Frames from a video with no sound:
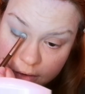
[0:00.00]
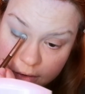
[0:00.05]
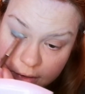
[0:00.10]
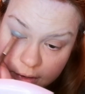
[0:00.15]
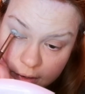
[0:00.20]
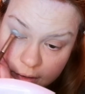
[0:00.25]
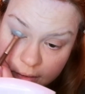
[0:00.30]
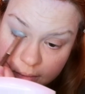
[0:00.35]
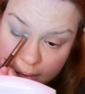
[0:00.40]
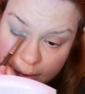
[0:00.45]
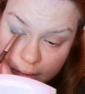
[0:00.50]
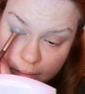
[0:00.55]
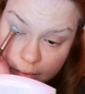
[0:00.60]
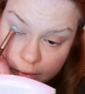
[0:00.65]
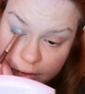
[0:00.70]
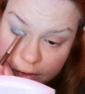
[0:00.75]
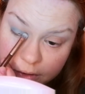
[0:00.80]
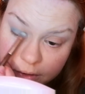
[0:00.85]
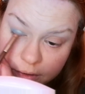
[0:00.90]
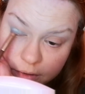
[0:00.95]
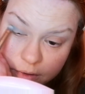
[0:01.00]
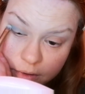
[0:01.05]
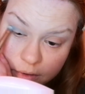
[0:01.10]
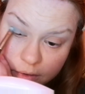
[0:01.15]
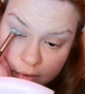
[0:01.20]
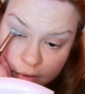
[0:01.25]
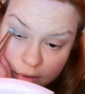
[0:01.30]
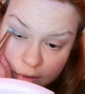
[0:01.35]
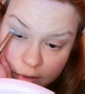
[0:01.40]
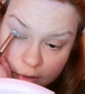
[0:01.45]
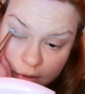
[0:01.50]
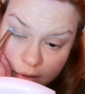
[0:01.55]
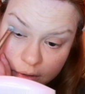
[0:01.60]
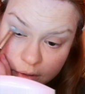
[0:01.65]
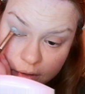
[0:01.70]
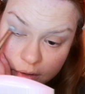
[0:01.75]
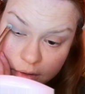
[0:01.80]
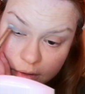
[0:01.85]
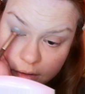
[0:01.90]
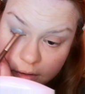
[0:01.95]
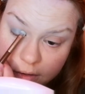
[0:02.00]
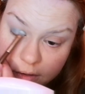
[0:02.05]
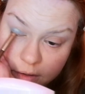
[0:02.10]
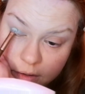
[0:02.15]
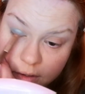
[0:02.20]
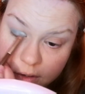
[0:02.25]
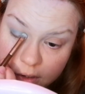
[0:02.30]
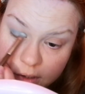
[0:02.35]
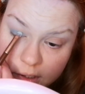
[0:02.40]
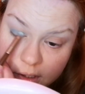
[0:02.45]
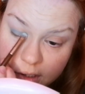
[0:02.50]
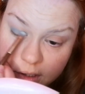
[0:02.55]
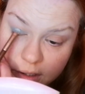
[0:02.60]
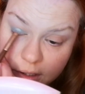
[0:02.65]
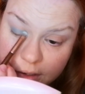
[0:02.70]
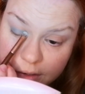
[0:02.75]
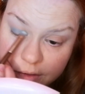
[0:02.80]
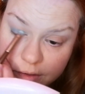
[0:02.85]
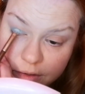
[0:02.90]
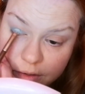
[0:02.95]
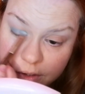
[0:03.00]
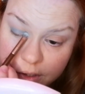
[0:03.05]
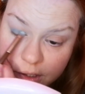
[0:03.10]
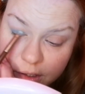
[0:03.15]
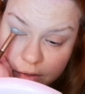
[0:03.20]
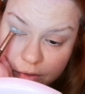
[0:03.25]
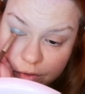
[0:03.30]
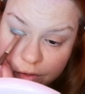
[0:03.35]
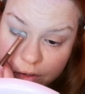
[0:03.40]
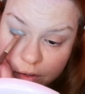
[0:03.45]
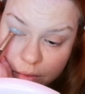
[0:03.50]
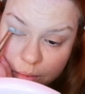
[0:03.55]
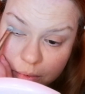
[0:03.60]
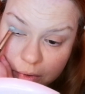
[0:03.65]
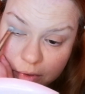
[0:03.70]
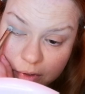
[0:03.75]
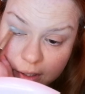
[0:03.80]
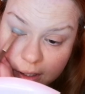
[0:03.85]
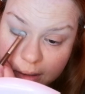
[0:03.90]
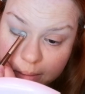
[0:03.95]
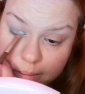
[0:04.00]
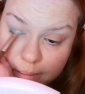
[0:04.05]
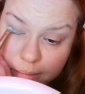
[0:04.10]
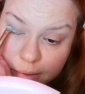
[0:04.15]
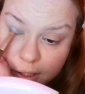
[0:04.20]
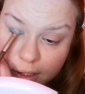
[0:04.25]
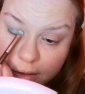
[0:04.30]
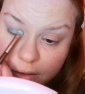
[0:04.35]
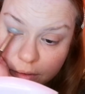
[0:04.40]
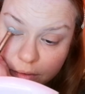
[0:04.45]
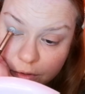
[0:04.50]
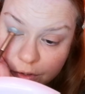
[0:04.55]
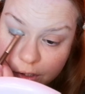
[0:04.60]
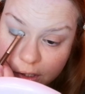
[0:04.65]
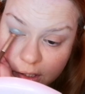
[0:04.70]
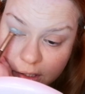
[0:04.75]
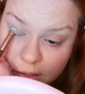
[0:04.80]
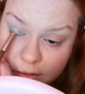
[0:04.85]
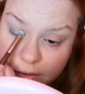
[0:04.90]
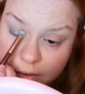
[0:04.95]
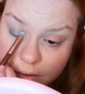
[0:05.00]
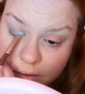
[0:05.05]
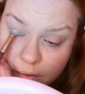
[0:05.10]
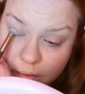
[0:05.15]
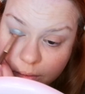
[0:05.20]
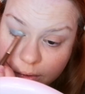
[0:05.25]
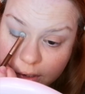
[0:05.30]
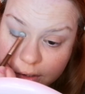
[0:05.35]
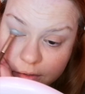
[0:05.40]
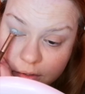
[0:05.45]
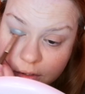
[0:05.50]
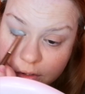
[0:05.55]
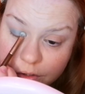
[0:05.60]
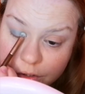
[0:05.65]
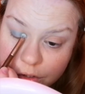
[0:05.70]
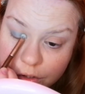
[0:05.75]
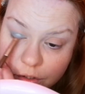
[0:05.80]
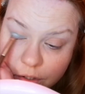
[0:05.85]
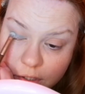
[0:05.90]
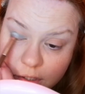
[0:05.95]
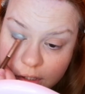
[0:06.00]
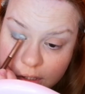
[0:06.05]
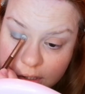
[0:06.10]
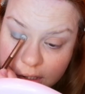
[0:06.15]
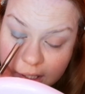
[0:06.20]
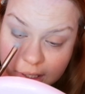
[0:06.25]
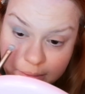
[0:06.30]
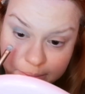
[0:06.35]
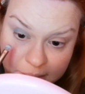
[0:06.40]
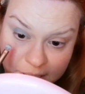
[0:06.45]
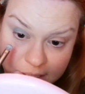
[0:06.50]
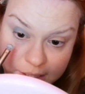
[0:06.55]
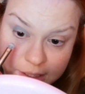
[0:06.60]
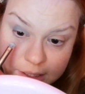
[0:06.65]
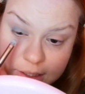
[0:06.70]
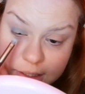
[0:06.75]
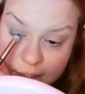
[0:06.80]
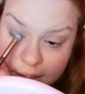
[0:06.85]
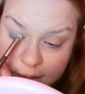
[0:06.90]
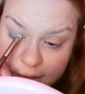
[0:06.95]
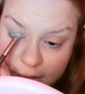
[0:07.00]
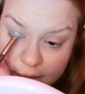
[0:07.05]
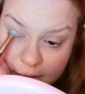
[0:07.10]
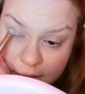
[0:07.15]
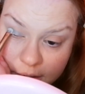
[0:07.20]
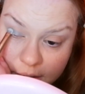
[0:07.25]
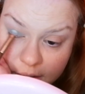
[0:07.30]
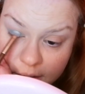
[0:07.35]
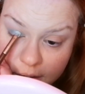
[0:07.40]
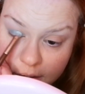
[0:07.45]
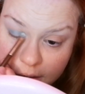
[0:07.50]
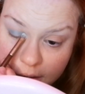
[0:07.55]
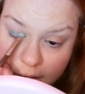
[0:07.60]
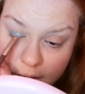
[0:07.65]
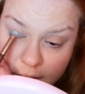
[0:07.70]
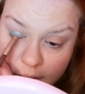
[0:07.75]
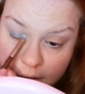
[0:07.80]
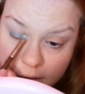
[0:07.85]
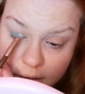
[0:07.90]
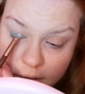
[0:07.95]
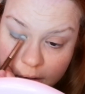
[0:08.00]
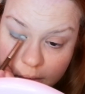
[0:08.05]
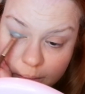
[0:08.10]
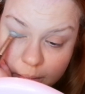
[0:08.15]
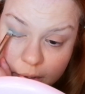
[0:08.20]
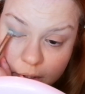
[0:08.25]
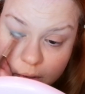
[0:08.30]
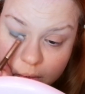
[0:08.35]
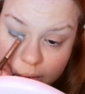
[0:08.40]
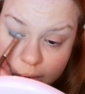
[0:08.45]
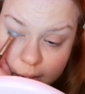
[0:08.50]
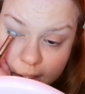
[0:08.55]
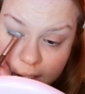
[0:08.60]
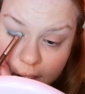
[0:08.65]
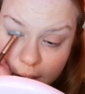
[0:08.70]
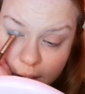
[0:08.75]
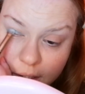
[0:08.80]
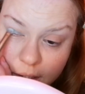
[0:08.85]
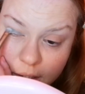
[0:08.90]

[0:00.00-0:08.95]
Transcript: That's what I wanted to do with it. Take it underneath just where that brown shade is, so it's just at my crease, but quite